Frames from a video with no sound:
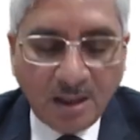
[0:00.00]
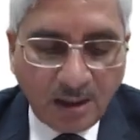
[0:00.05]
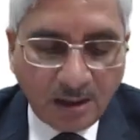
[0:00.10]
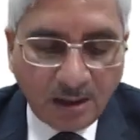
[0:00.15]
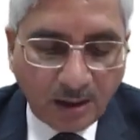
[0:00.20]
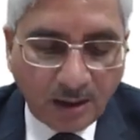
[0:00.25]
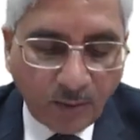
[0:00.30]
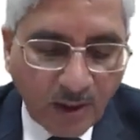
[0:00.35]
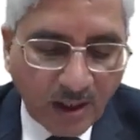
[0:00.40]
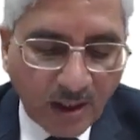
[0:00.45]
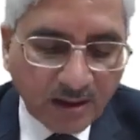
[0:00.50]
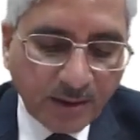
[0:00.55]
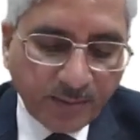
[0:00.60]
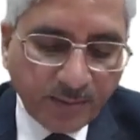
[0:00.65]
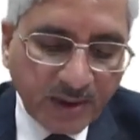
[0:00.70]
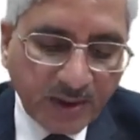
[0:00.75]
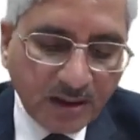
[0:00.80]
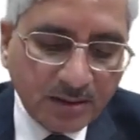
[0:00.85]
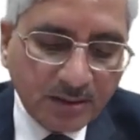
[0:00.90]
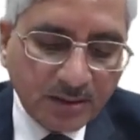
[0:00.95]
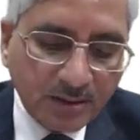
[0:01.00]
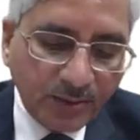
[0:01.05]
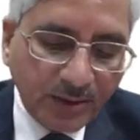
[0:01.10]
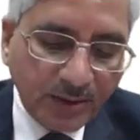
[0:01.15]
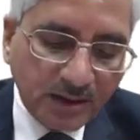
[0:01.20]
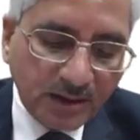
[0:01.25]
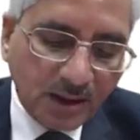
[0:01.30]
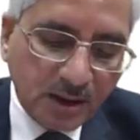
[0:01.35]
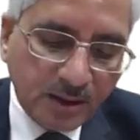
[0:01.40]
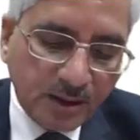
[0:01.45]
Now what happens
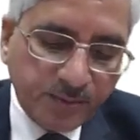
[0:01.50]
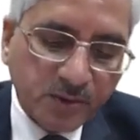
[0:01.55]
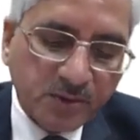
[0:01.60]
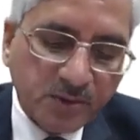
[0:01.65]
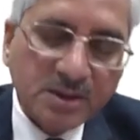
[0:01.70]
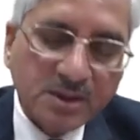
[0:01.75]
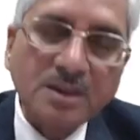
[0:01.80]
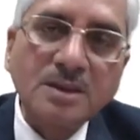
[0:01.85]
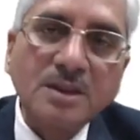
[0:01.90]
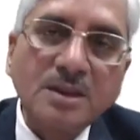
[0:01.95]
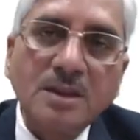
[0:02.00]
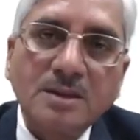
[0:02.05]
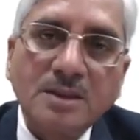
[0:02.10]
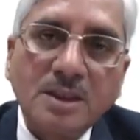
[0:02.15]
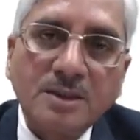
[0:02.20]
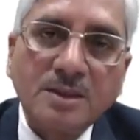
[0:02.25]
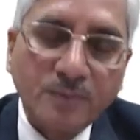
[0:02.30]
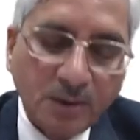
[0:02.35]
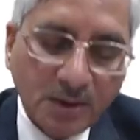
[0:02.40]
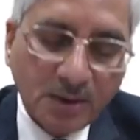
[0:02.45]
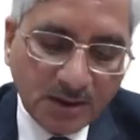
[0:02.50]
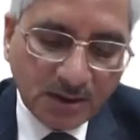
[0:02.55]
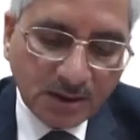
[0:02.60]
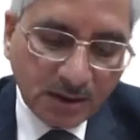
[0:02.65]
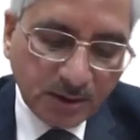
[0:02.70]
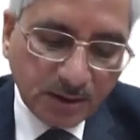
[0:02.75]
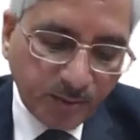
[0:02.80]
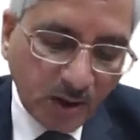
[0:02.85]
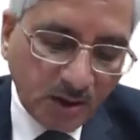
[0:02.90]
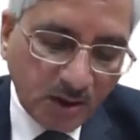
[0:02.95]
when the input signal, that voltage
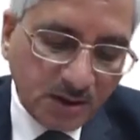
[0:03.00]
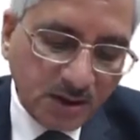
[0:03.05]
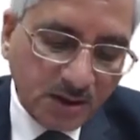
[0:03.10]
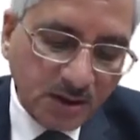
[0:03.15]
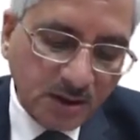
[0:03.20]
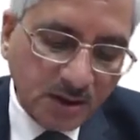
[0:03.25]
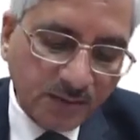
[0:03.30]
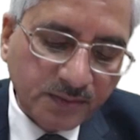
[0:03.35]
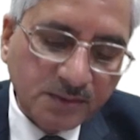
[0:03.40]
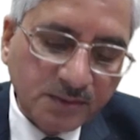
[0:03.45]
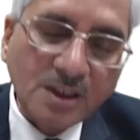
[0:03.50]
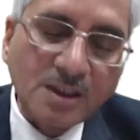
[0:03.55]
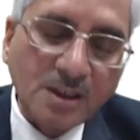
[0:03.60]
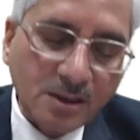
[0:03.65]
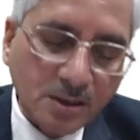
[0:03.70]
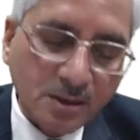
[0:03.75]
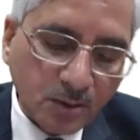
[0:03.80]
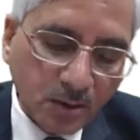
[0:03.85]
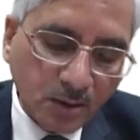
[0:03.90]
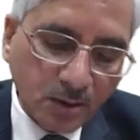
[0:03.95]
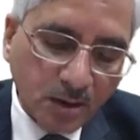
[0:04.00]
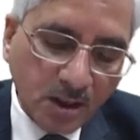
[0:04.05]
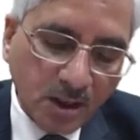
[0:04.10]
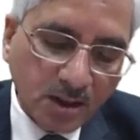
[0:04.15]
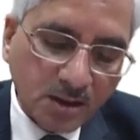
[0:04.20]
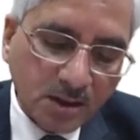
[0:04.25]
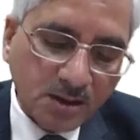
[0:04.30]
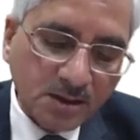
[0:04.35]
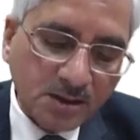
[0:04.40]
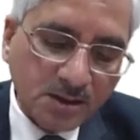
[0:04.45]
is positive, the control
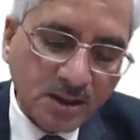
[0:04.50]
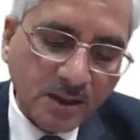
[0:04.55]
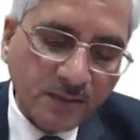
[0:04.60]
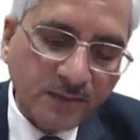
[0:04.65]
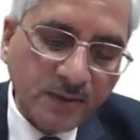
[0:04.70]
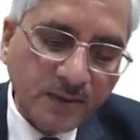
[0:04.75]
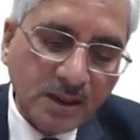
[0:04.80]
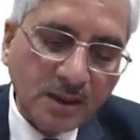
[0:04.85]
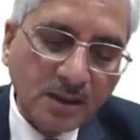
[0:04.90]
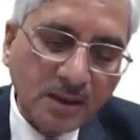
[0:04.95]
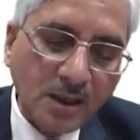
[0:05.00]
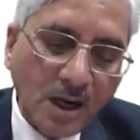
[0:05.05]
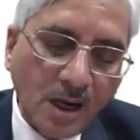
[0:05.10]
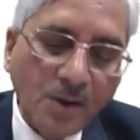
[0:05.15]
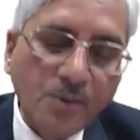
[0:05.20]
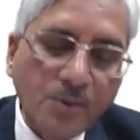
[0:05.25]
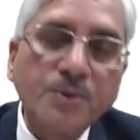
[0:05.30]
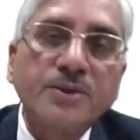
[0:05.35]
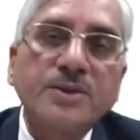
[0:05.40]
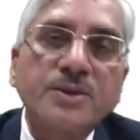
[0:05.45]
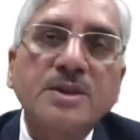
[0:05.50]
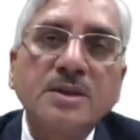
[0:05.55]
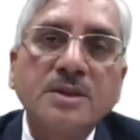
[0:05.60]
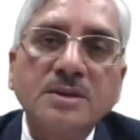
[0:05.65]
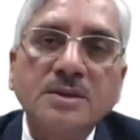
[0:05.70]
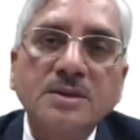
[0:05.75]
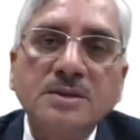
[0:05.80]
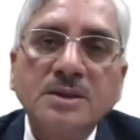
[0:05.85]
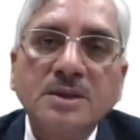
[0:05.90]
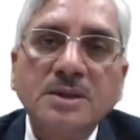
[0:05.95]
rod is traveling out
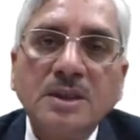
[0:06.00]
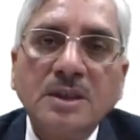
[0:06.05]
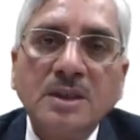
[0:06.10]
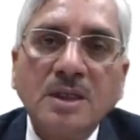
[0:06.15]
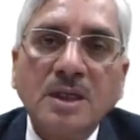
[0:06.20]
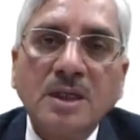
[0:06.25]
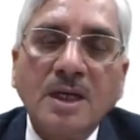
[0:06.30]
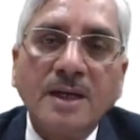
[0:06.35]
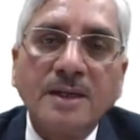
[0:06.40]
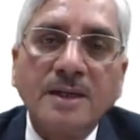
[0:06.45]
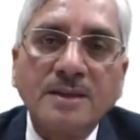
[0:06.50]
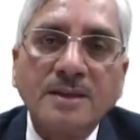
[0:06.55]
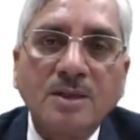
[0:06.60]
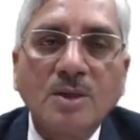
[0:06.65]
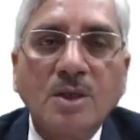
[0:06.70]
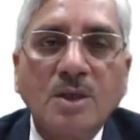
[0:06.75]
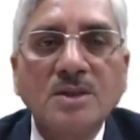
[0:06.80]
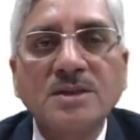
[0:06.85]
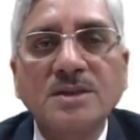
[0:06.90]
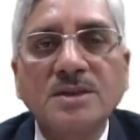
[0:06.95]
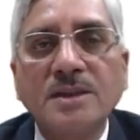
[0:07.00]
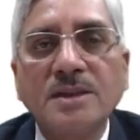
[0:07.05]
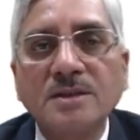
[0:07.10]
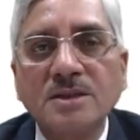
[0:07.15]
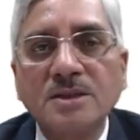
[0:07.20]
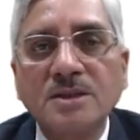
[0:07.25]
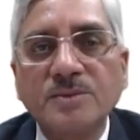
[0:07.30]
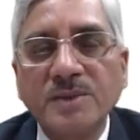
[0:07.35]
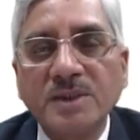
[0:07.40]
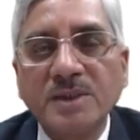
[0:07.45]
at a constant
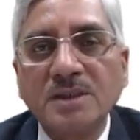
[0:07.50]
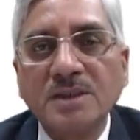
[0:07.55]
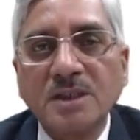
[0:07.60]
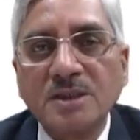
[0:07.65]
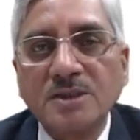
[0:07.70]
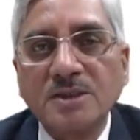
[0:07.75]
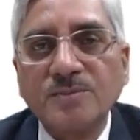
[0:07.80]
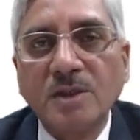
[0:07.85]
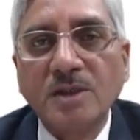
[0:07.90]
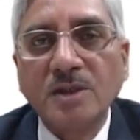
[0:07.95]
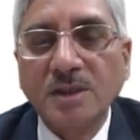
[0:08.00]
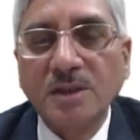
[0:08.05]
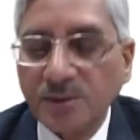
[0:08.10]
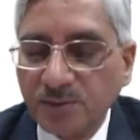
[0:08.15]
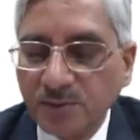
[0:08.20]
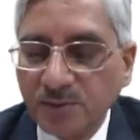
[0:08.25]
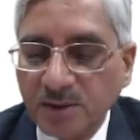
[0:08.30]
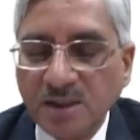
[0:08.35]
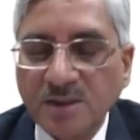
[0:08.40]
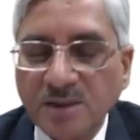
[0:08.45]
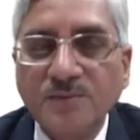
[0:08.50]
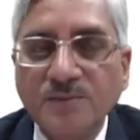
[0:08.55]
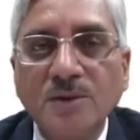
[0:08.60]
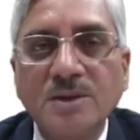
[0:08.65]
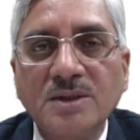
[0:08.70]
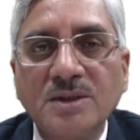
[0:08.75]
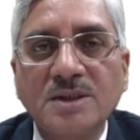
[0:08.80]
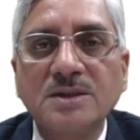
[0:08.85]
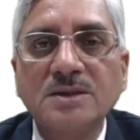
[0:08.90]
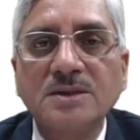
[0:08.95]
speed corresponding to that
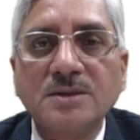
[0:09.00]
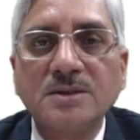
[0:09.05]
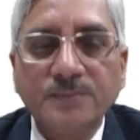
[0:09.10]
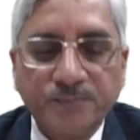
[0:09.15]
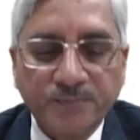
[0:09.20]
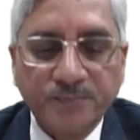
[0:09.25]
voltage.